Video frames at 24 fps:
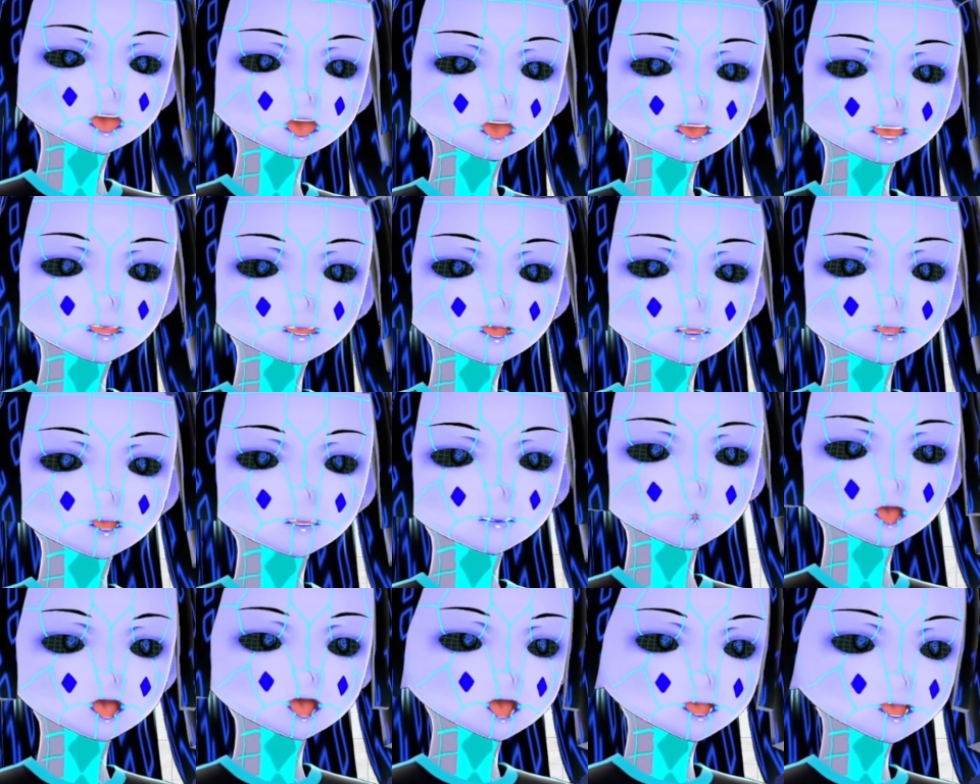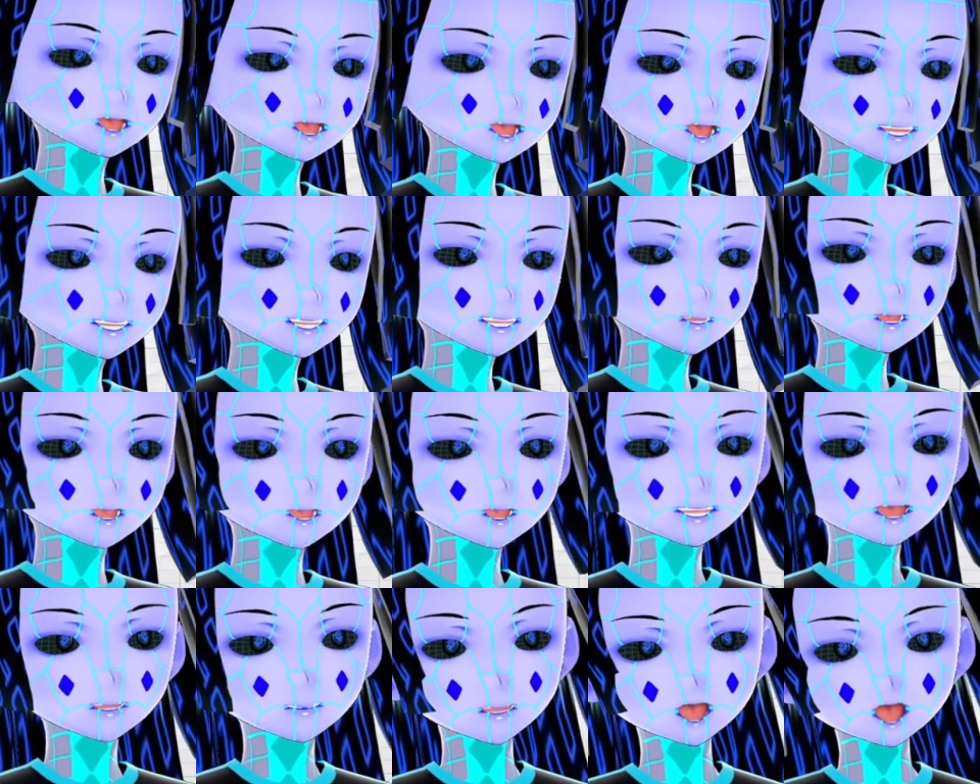And this is why I have the
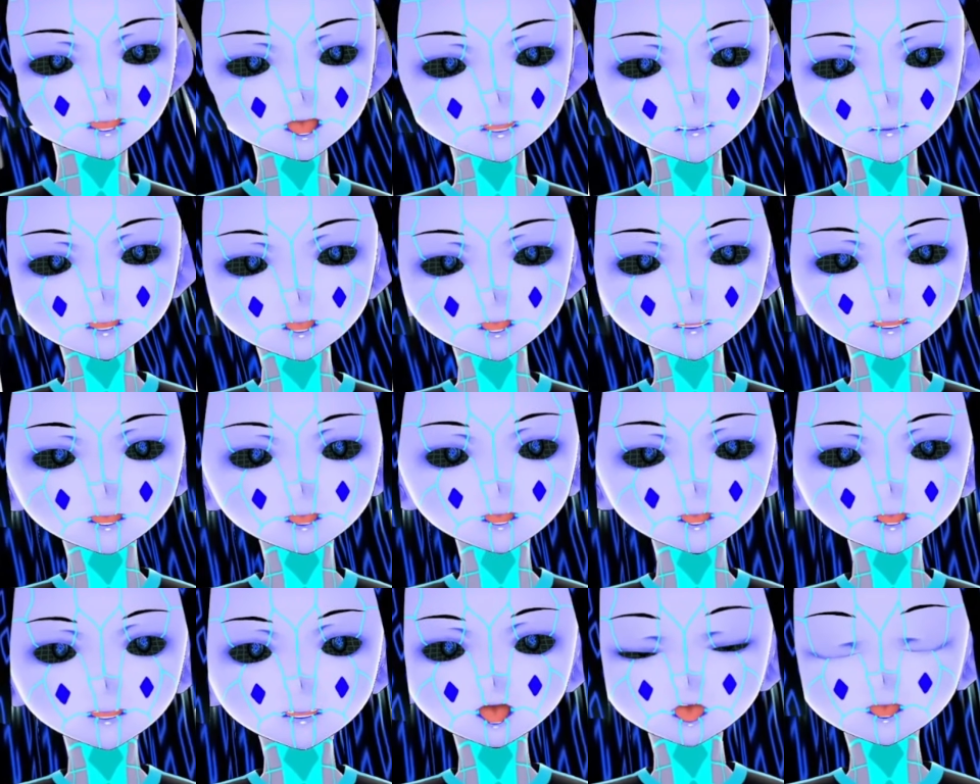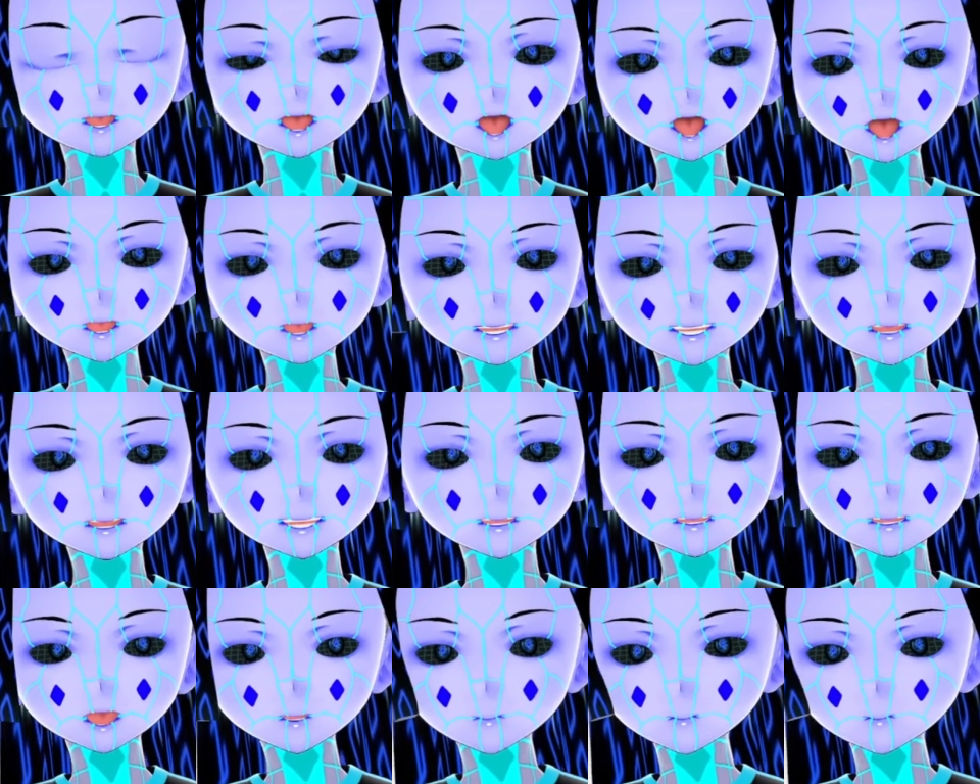x minus 50 in the denominator.